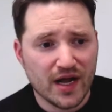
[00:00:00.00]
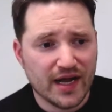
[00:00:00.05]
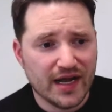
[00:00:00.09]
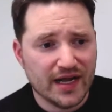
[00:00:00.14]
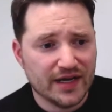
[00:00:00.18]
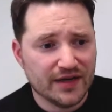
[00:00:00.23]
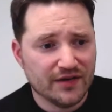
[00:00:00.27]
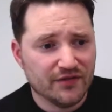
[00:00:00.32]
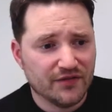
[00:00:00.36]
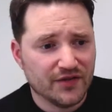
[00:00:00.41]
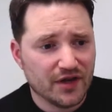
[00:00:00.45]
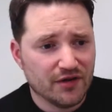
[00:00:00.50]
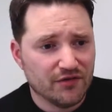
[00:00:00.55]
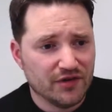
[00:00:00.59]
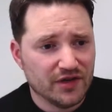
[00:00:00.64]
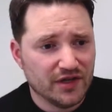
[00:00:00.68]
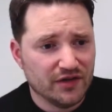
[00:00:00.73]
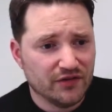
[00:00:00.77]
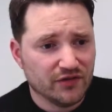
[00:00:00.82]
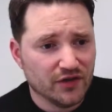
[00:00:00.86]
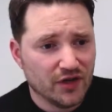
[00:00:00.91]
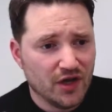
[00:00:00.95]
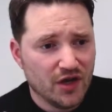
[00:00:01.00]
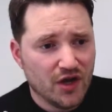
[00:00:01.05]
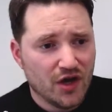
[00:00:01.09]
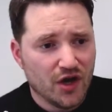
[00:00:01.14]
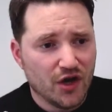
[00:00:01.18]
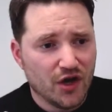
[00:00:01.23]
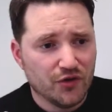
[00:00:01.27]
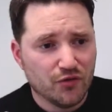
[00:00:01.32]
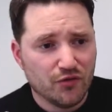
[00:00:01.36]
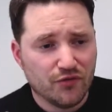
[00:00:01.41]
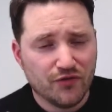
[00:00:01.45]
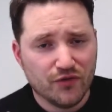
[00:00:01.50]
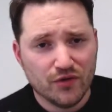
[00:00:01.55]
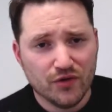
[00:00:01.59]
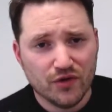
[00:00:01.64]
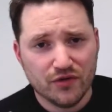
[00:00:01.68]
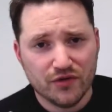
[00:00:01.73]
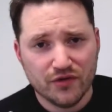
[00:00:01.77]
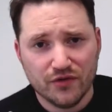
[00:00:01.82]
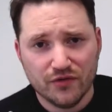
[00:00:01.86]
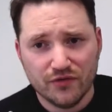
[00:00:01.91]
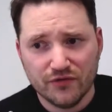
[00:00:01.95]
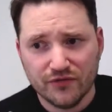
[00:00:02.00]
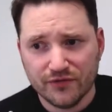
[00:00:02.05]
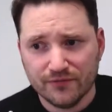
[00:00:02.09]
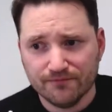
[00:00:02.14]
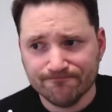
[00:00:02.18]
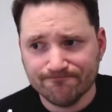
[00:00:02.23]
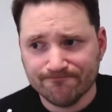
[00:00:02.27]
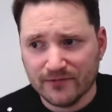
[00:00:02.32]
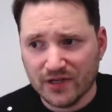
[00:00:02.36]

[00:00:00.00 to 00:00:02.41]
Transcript: And there is an awful lot of